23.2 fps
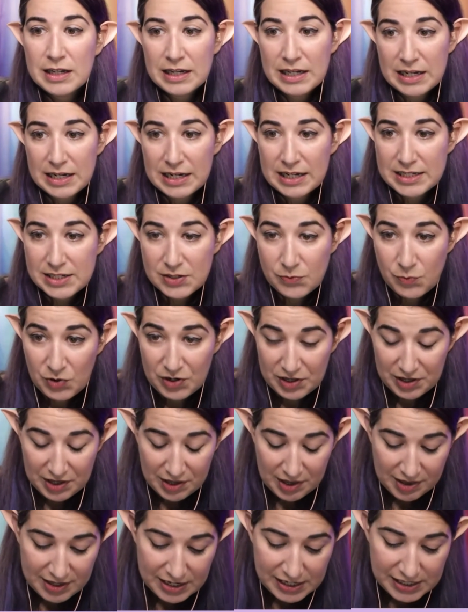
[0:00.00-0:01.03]
It's one of
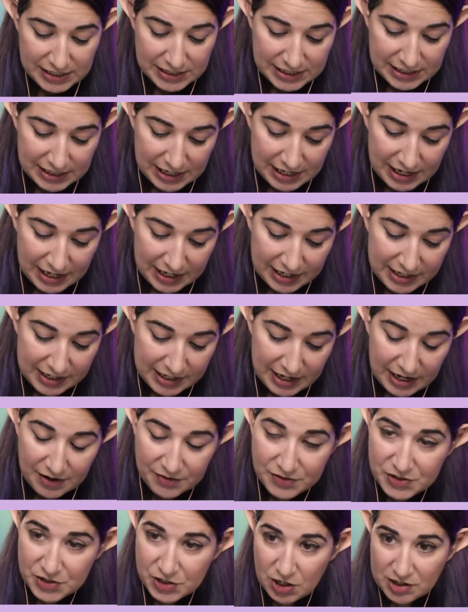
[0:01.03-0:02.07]
the things that I
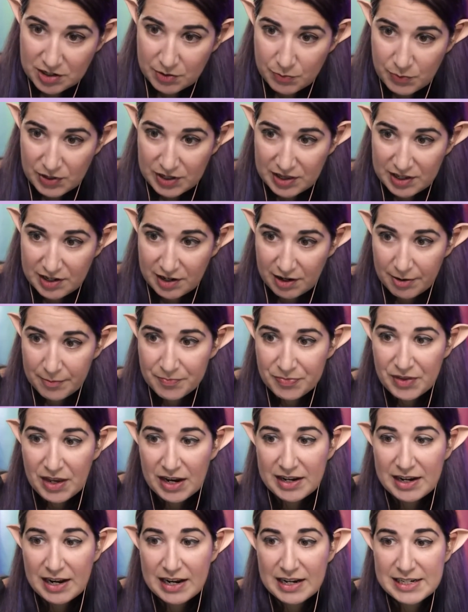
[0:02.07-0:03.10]
have started with here,
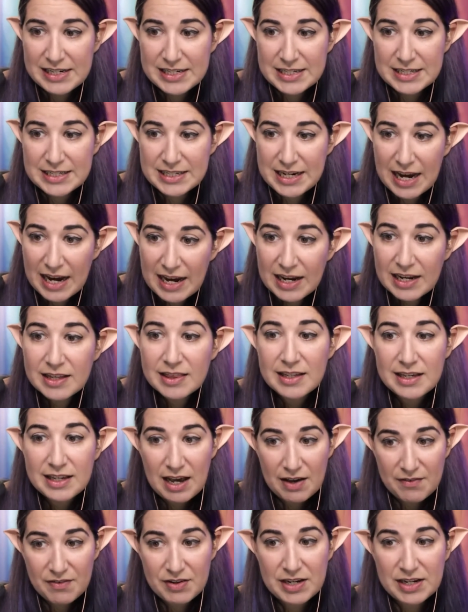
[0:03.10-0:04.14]
and I need to take the
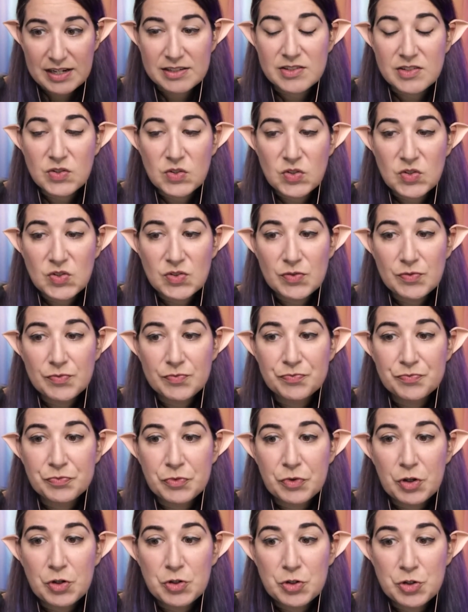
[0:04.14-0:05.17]
evidence
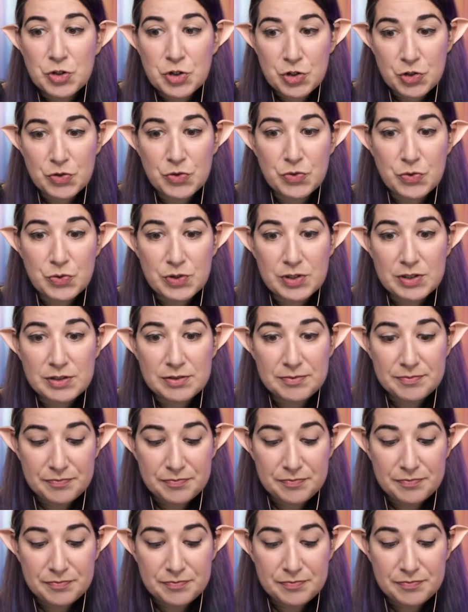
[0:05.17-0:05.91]
to